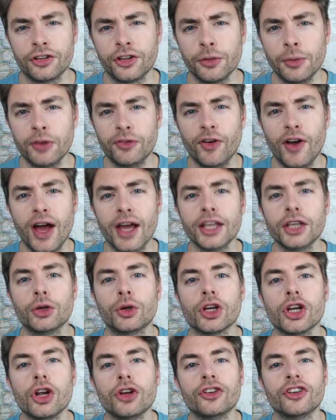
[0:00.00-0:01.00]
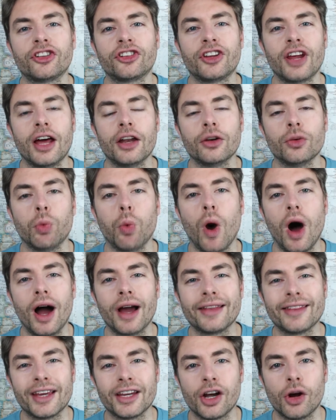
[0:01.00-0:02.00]
And to be fair, you can understand
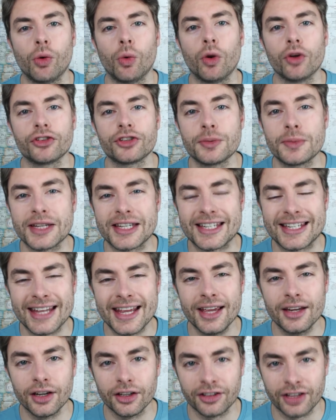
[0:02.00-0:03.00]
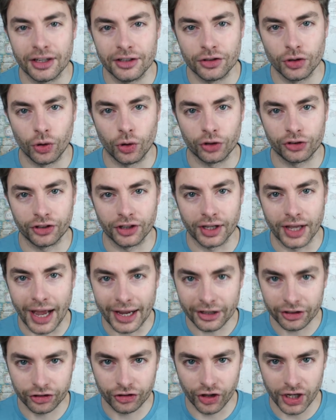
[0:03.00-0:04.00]
why they don't want to be seen as endorsing
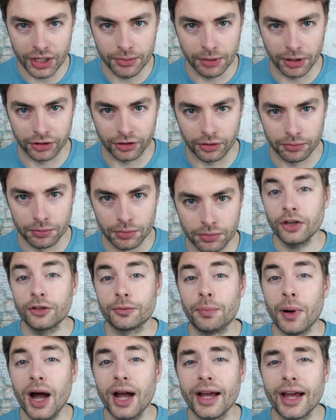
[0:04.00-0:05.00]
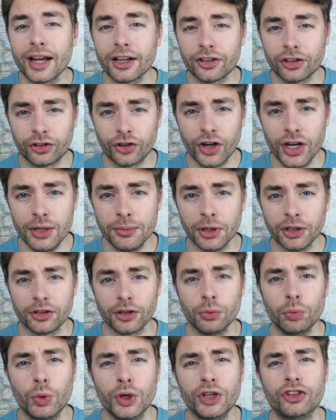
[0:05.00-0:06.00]
extremism. Because by
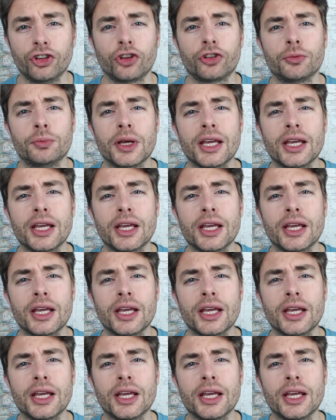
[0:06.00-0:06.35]
extremism, we just